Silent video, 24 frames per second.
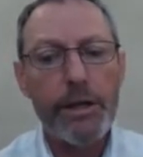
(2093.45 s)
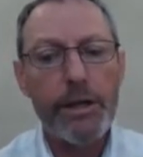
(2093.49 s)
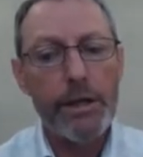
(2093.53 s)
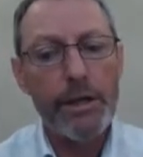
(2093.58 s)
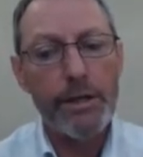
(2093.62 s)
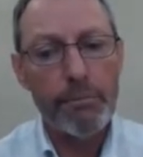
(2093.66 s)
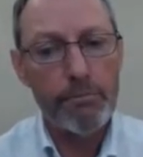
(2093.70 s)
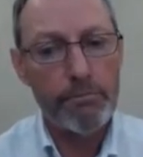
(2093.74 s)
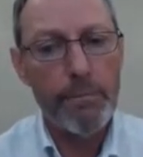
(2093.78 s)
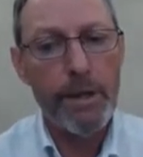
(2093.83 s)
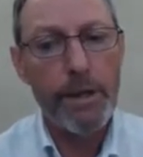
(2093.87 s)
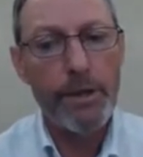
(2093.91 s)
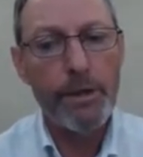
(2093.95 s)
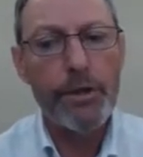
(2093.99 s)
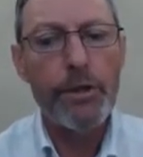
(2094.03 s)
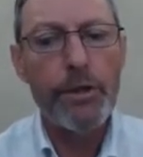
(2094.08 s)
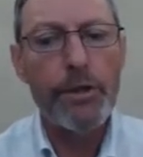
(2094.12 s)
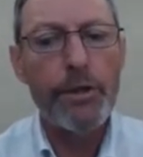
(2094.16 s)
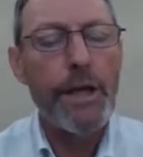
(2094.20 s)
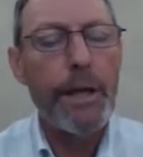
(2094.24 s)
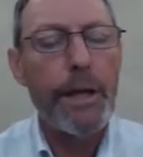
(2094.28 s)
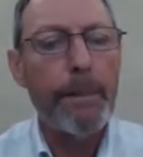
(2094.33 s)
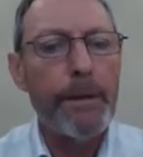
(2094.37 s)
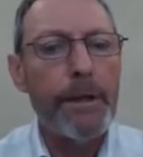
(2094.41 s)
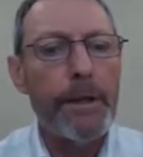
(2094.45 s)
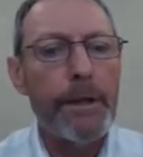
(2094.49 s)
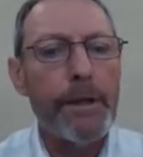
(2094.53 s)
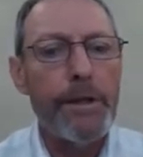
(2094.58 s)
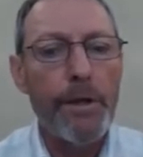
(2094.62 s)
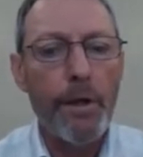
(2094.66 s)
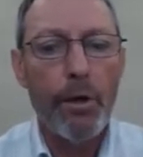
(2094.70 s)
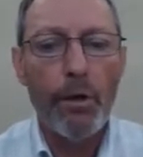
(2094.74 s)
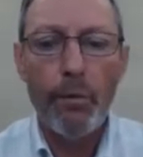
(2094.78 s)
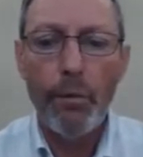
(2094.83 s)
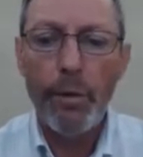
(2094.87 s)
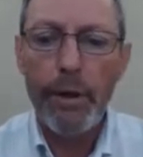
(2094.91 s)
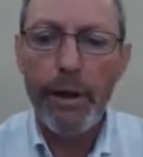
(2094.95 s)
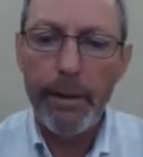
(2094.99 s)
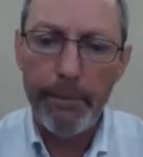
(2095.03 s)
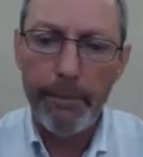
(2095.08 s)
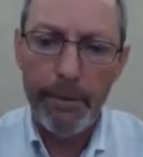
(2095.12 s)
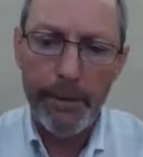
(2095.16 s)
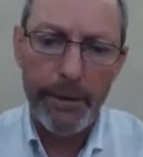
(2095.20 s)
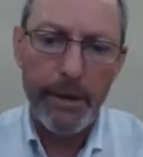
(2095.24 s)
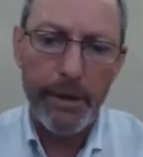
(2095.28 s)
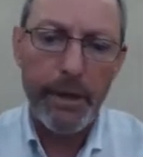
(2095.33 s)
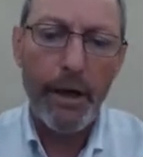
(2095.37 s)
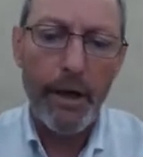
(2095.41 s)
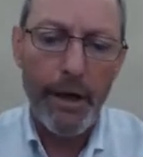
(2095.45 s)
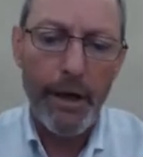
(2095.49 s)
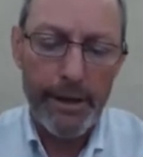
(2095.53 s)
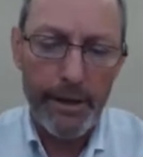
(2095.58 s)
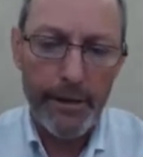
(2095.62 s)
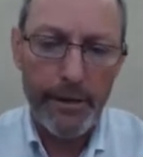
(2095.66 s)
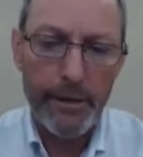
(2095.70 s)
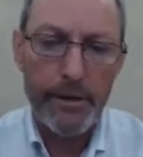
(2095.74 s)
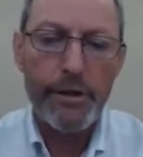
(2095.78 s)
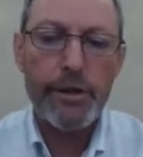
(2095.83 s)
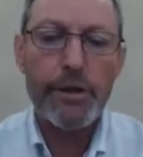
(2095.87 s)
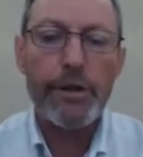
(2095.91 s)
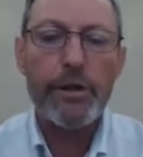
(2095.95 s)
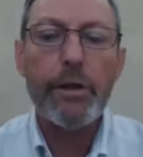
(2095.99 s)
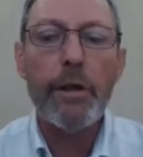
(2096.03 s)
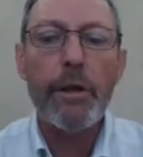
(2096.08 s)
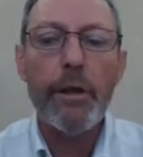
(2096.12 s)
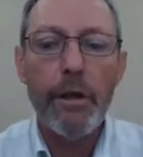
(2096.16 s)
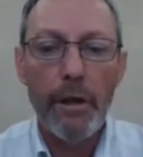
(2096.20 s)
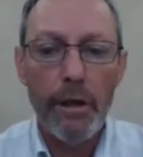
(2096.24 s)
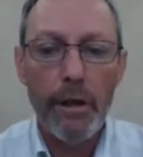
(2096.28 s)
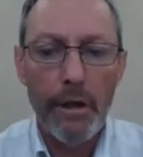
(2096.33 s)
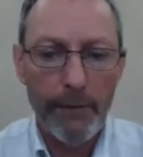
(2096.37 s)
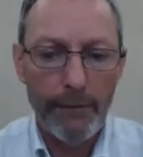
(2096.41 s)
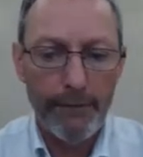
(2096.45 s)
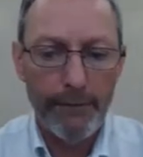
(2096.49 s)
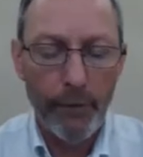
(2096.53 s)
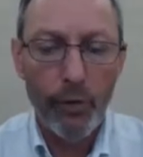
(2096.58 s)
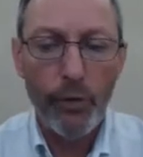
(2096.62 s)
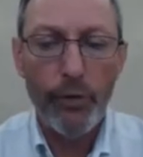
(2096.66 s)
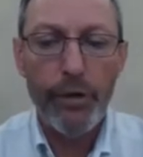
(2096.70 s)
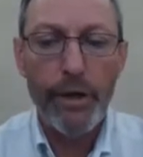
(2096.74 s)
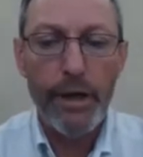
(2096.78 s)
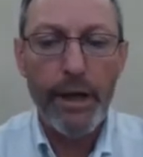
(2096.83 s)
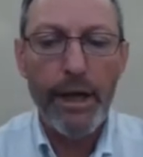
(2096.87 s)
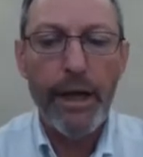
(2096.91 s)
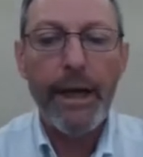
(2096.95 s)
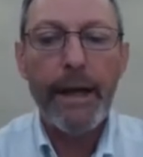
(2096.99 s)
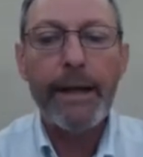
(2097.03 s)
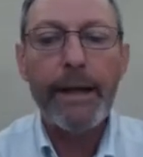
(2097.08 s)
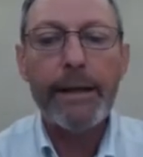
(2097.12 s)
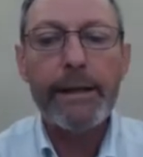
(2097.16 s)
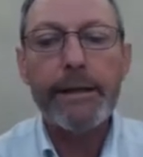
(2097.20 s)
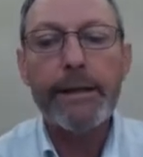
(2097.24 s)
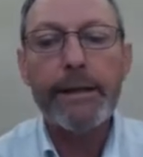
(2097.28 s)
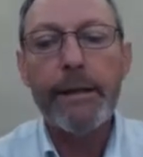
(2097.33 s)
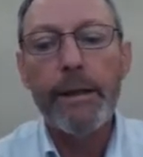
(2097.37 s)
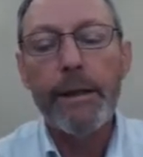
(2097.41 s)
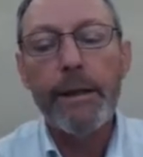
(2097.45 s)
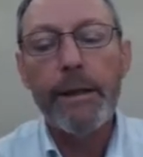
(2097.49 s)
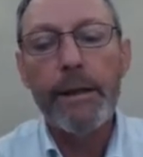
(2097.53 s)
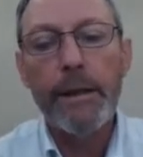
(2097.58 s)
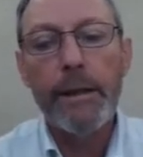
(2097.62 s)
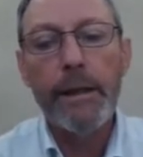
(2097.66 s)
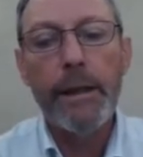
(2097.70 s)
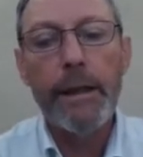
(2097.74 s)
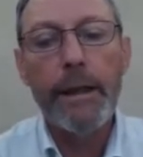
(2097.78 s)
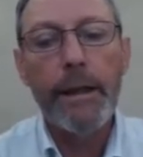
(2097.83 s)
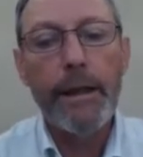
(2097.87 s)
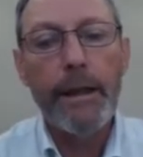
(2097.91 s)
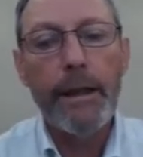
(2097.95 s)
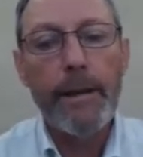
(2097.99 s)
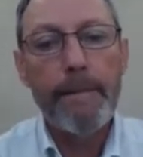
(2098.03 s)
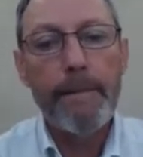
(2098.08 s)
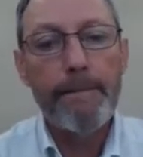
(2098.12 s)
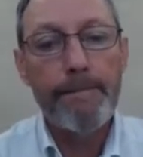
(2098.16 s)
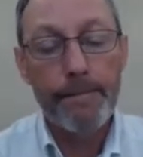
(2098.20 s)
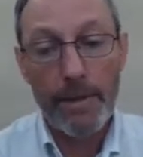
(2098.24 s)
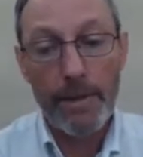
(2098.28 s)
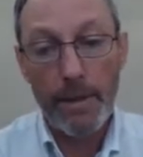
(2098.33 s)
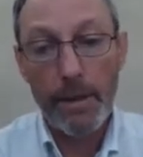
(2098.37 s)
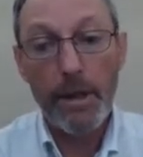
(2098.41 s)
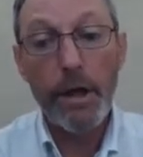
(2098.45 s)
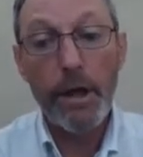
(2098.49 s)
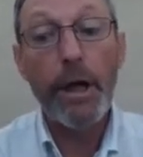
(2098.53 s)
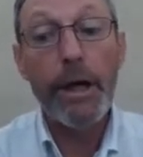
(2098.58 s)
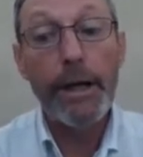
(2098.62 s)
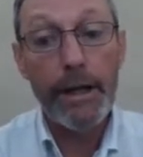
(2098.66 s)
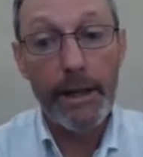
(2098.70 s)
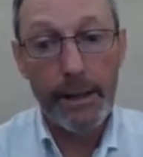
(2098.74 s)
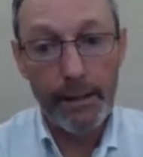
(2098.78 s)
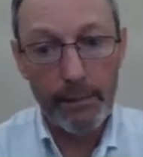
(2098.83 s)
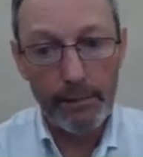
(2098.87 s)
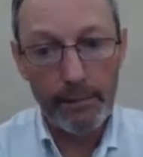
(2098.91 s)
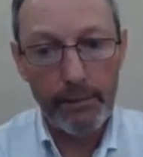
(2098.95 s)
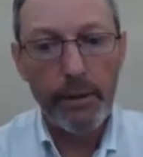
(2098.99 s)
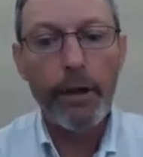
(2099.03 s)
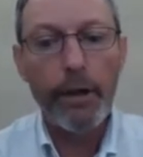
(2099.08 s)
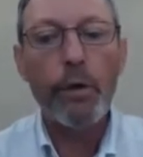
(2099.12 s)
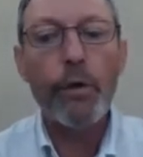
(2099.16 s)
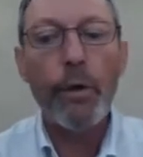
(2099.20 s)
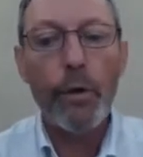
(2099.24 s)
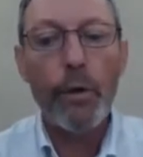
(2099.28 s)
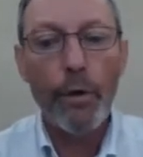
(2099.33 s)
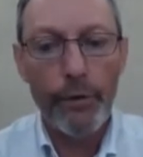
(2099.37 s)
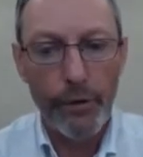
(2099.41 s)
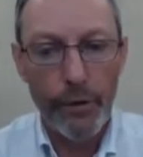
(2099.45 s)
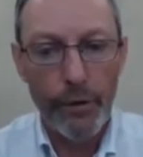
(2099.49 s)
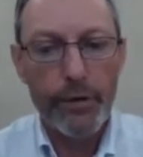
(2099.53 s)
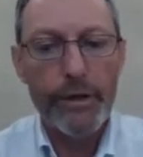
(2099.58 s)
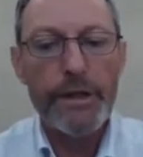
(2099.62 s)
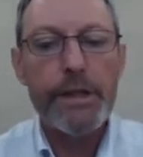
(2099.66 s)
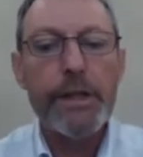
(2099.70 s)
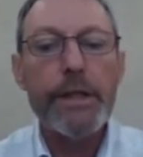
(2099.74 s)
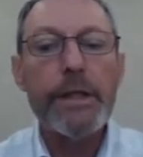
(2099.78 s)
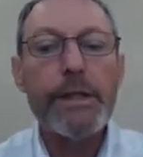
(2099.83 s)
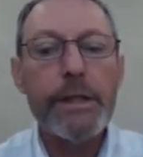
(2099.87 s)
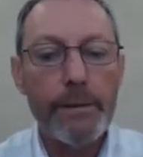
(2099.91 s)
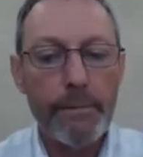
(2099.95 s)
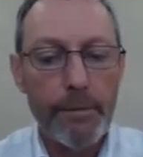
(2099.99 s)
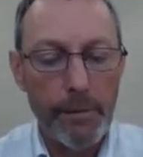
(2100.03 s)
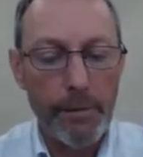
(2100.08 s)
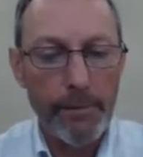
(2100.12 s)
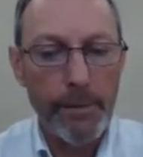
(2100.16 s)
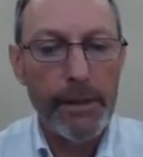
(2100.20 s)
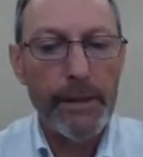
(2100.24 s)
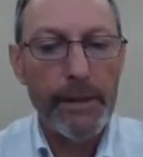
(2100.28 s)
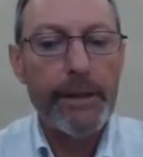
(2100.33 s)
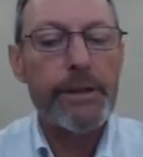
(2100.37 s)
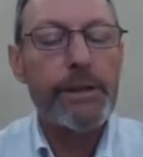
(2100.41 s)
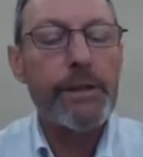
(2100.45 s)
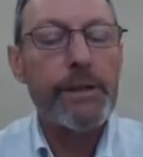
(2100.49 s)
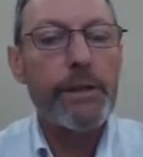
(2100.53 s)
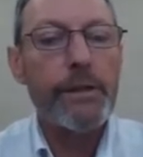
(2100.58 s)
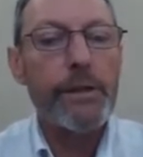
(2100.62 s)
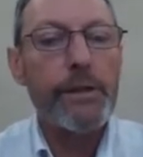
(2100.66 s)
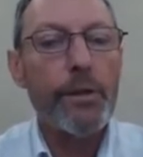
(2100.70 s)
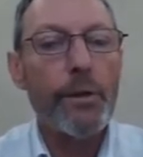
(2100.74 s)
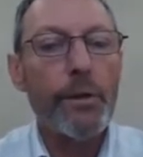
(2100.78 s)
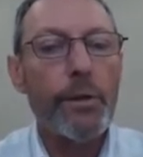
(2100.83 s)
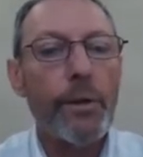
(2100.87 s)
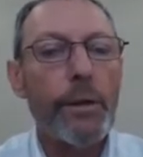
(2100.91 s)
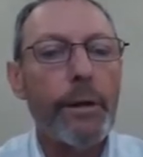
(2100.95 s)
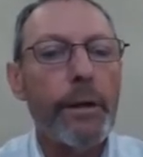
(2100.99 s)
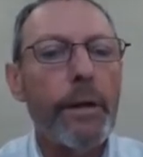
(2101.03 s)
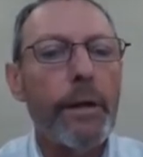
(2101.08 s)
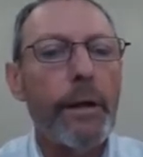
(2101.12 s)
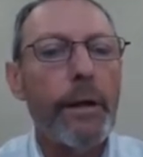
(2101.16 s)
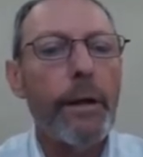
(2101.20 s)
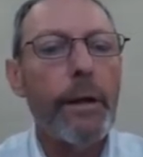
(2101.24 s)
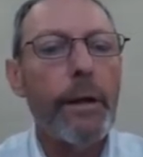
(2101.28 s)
It doesn't mention Japanese knotweed, but the guidance for the act, um, guiding local authorities and the police and so on